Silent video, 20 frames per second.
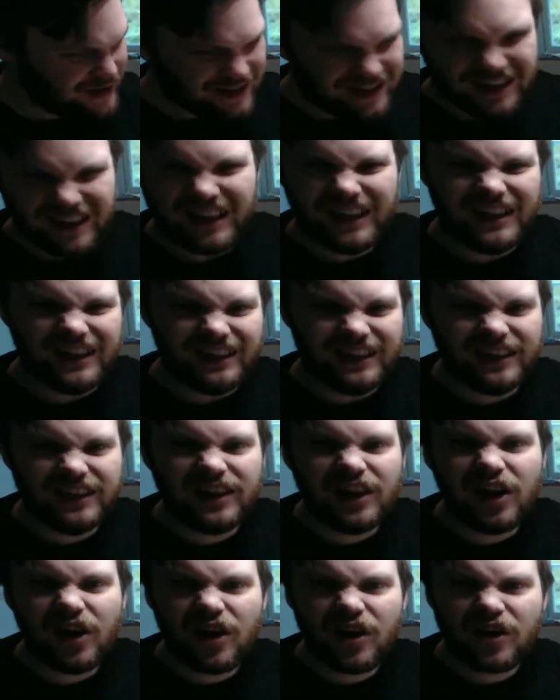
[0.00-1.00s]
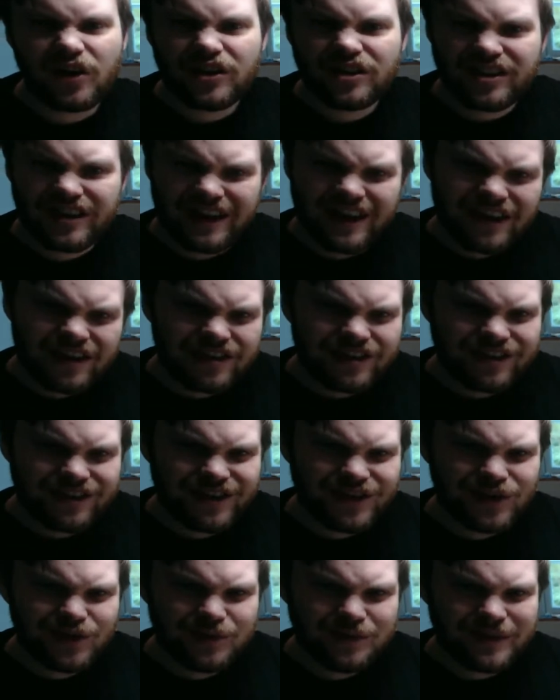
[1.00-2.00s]
a large-ish
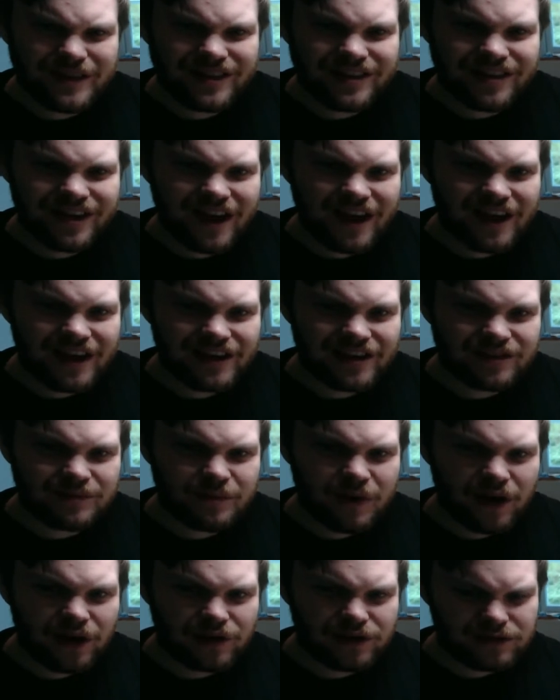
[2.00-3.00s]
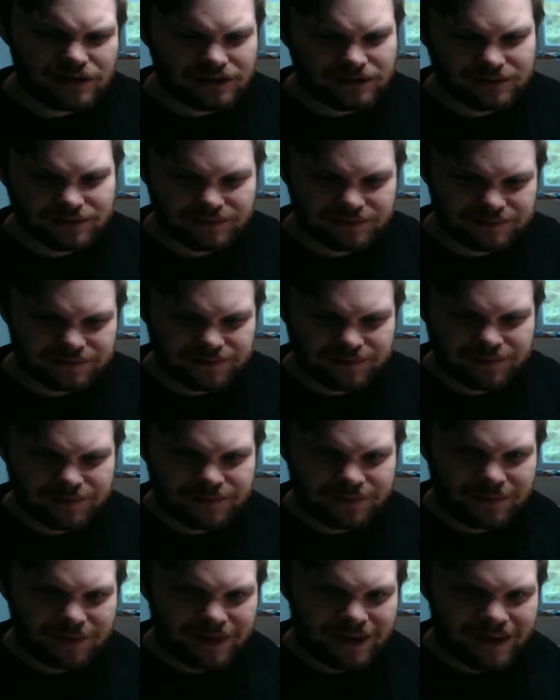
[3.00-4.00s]
human-sized model.
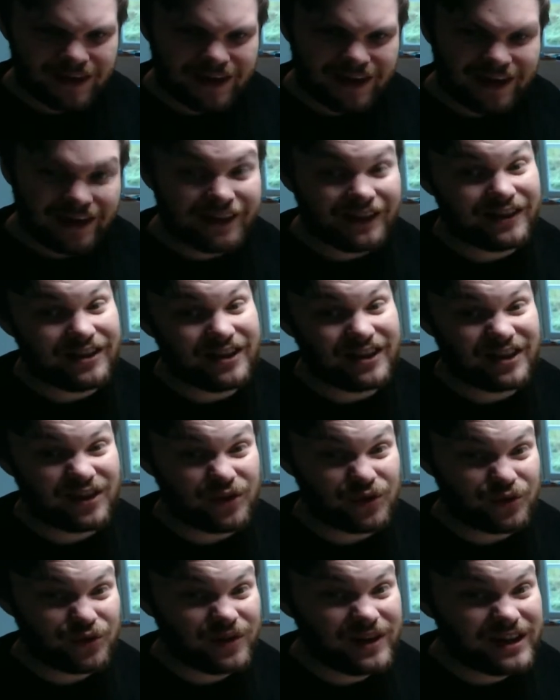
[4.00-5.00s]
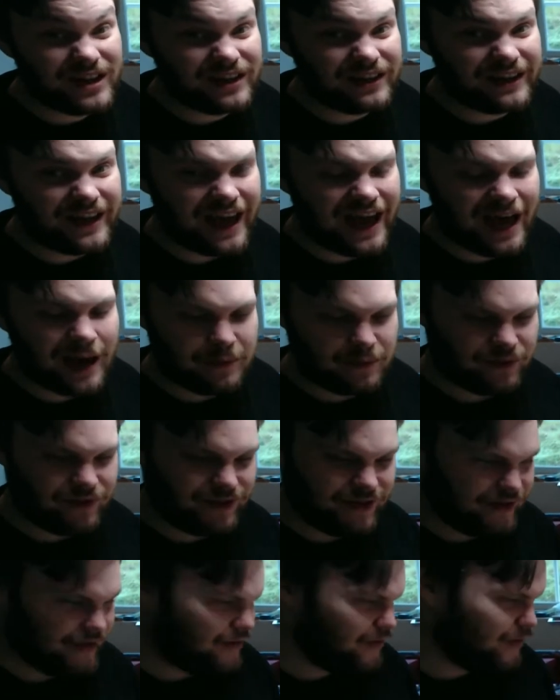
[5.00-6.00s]
And then just to really hammer
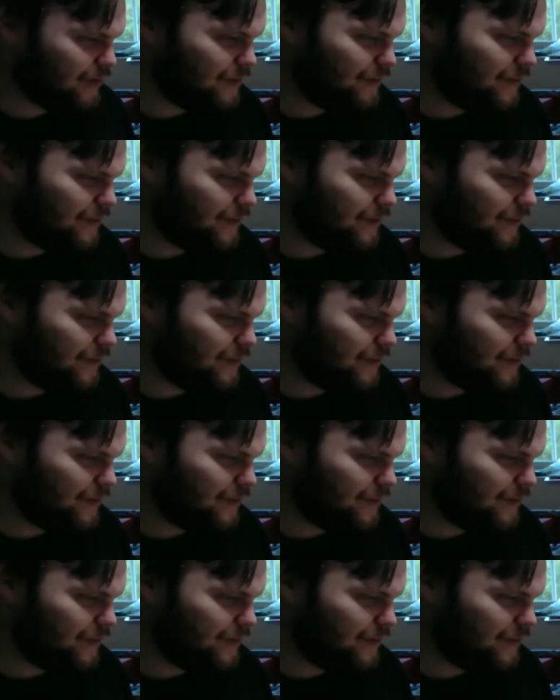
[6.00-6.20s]
this home,